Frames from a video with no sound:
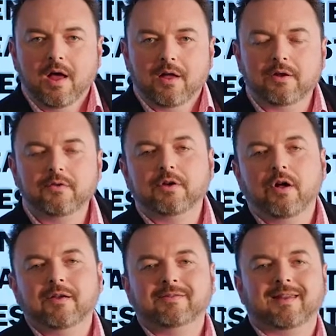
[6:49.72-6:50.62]
a lot of the
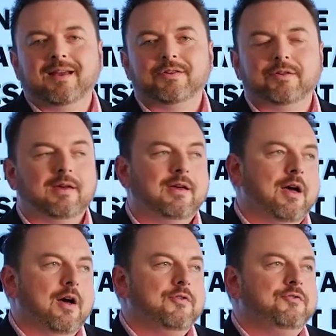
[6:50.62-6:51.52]
guys that actually
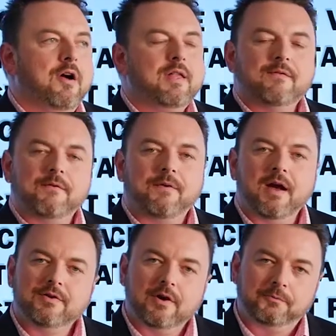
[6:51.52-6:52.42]
don't have a
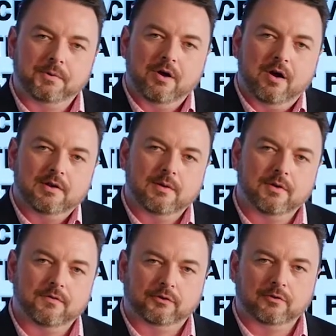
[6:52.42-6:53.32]
franchise behind them,
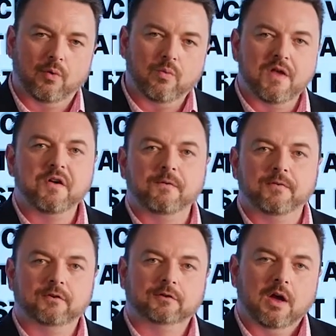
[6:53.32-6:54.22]
they've just got one
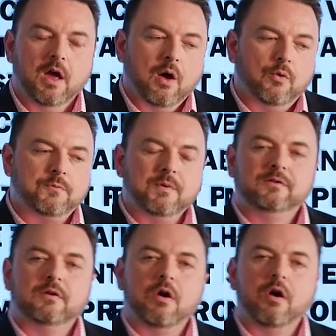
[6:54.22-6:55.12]
office, which
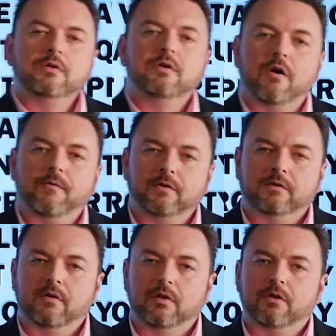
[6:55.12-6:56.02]
means they own the office,
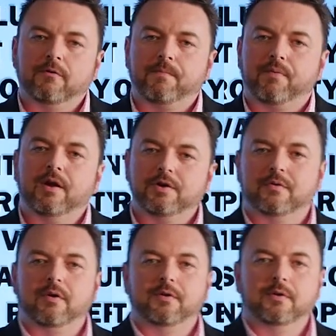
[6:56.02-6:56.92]
they've got a lot of
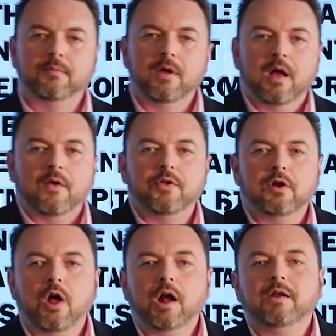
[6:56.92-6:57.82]
pressure on them, they're
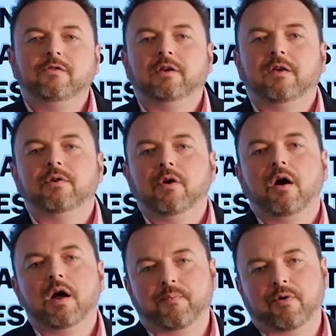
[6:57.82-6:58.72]
likely to give you a
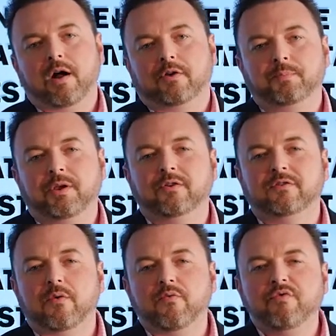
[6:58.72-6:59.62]
higher price because
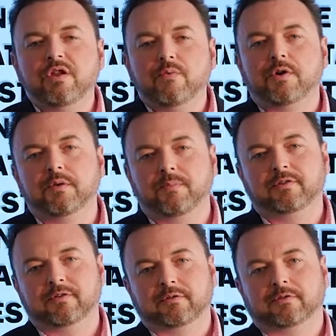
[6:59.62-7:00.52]
they really want your
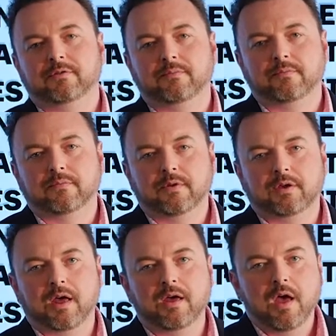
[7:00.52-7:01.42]
business,
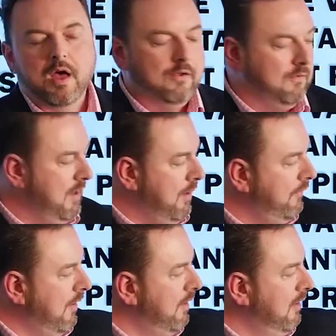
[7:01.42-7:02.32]
okay? So they'll
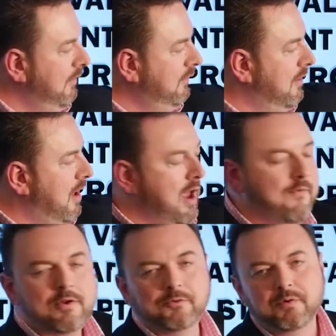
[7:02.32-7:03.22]
tell you, listen,
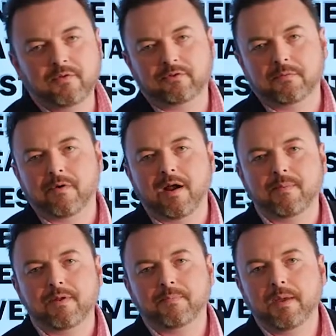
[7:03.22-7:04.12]
everyone's moving to
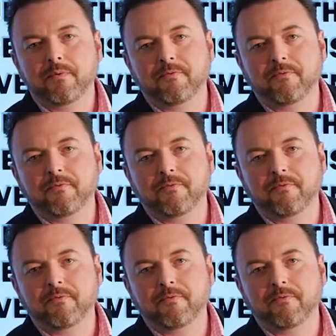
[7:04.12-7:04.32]
Moorabbin. People